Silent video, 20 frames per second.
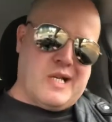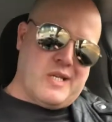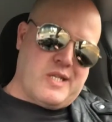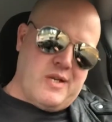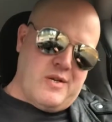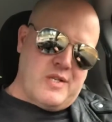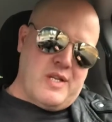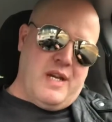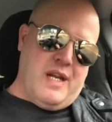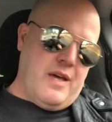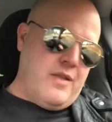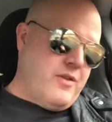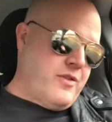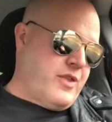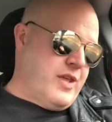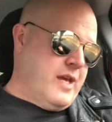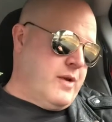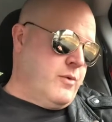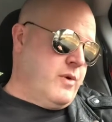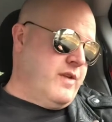here's another
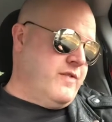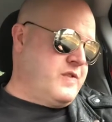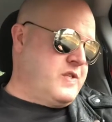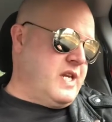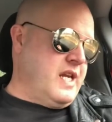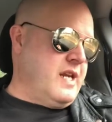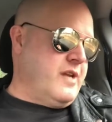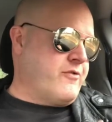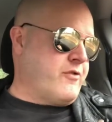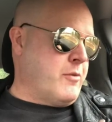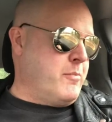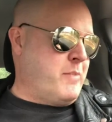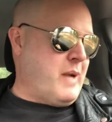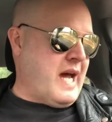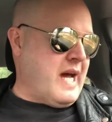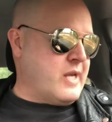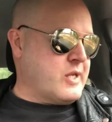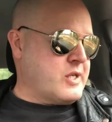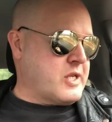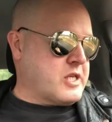thing we've seen from
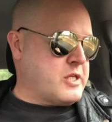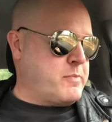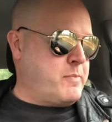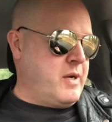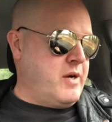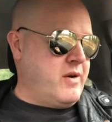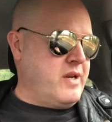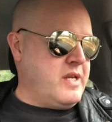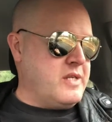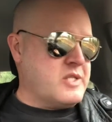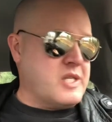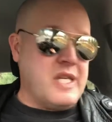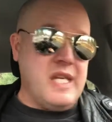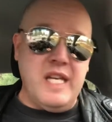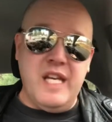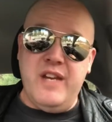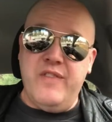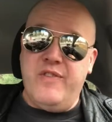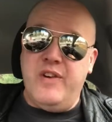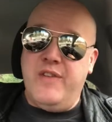past experience.
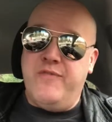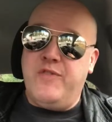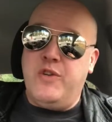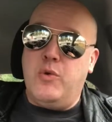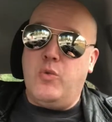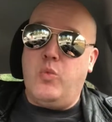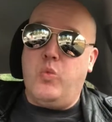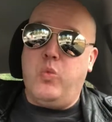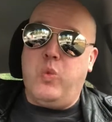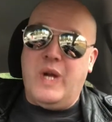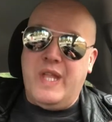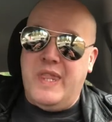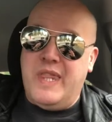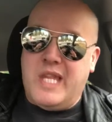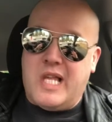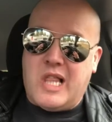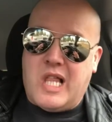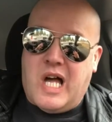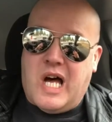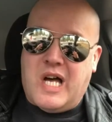Even if you win
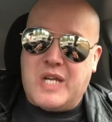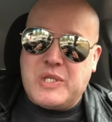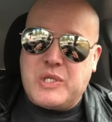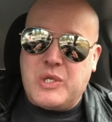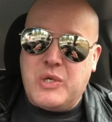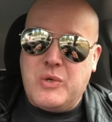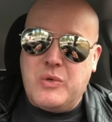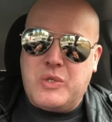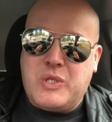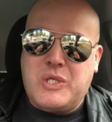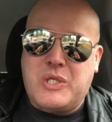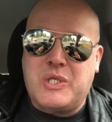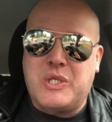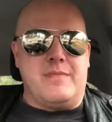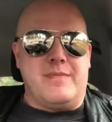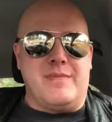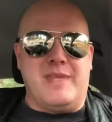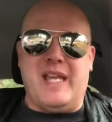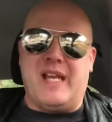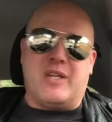the lawsuits,
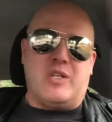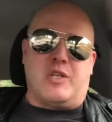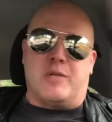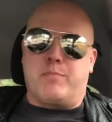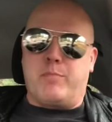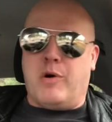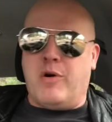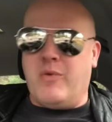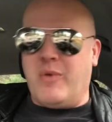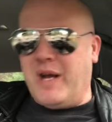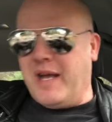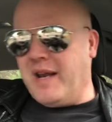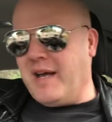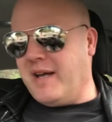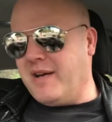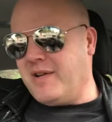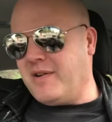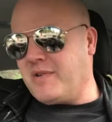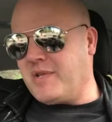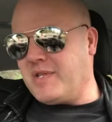they could just pull right
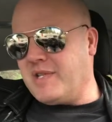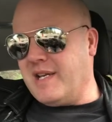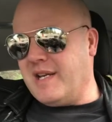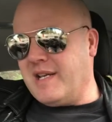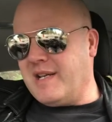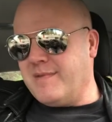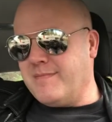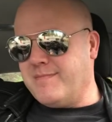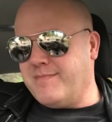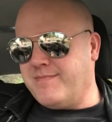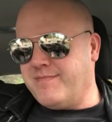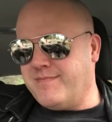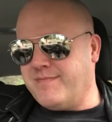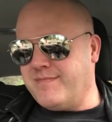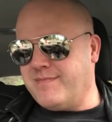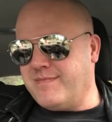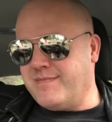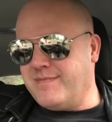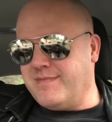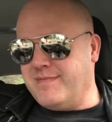out of your city.
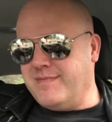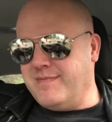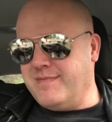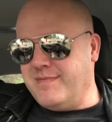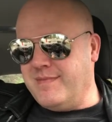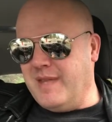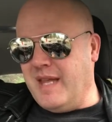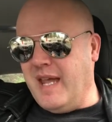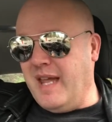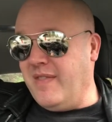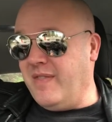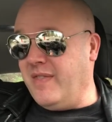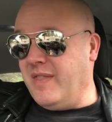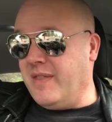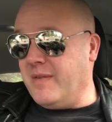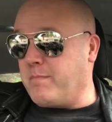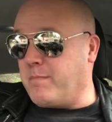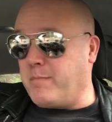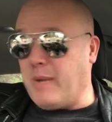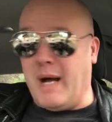And
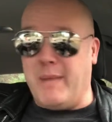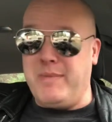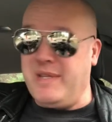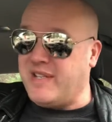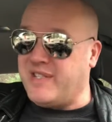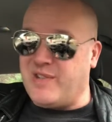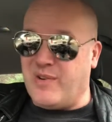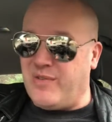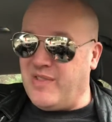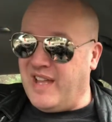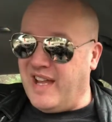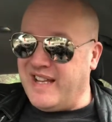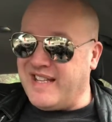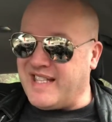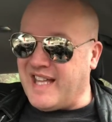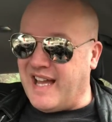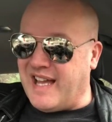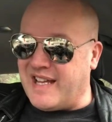the public don't like that.